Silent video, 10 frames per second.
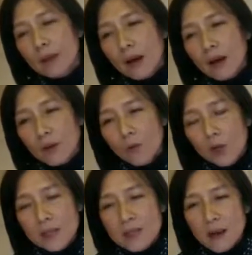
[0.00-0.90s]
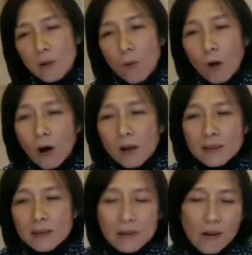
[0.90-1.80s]
with a
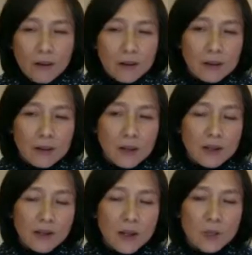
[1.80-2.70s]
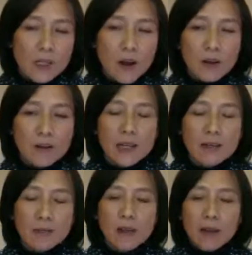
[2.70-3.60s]
wall, enclosed
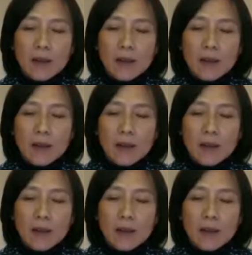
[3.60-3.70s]
garden